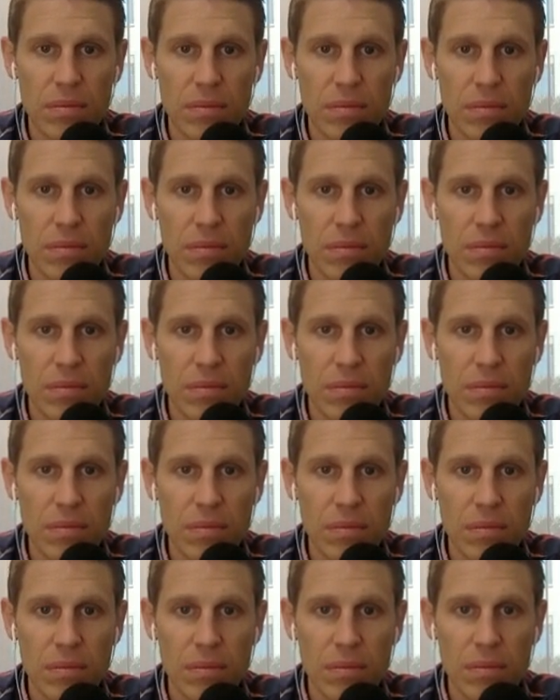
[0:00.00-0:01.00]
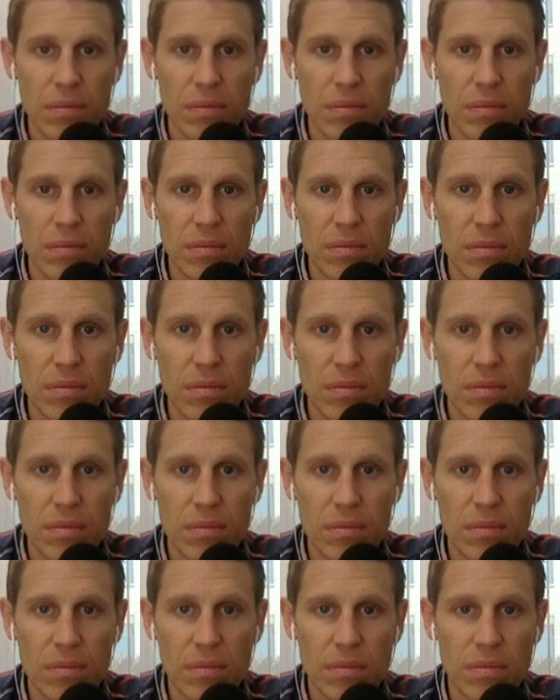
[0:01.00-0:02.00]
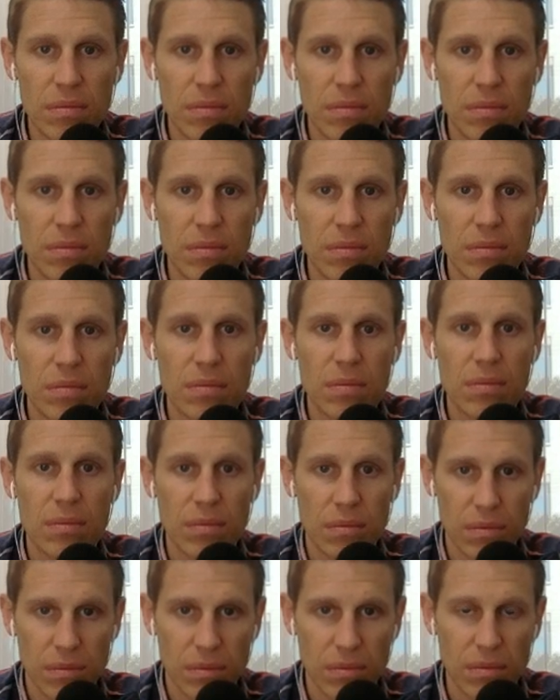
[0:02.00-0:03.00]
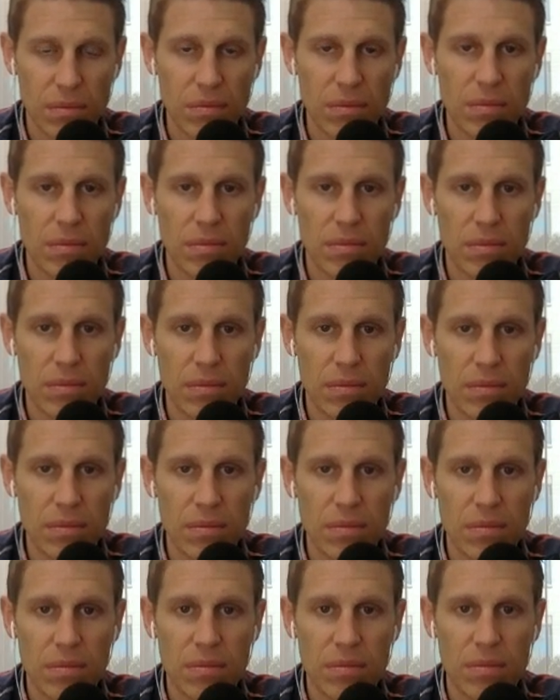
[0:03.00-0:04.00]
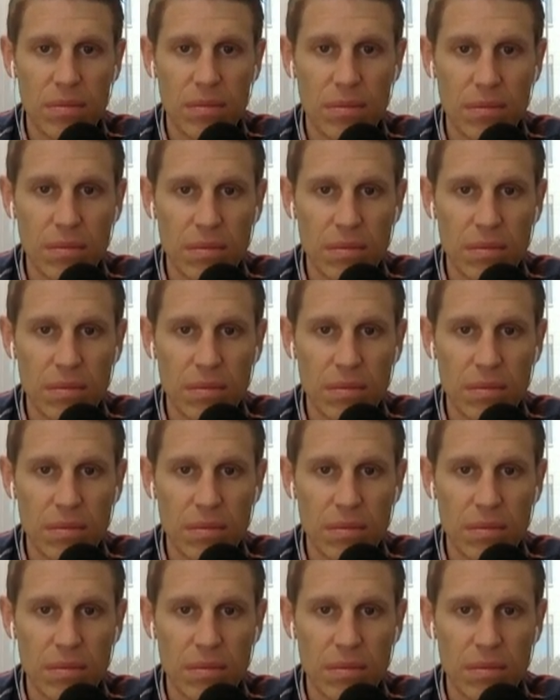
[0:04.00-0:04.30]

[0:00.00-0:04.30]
No words are spoken by the person on screen.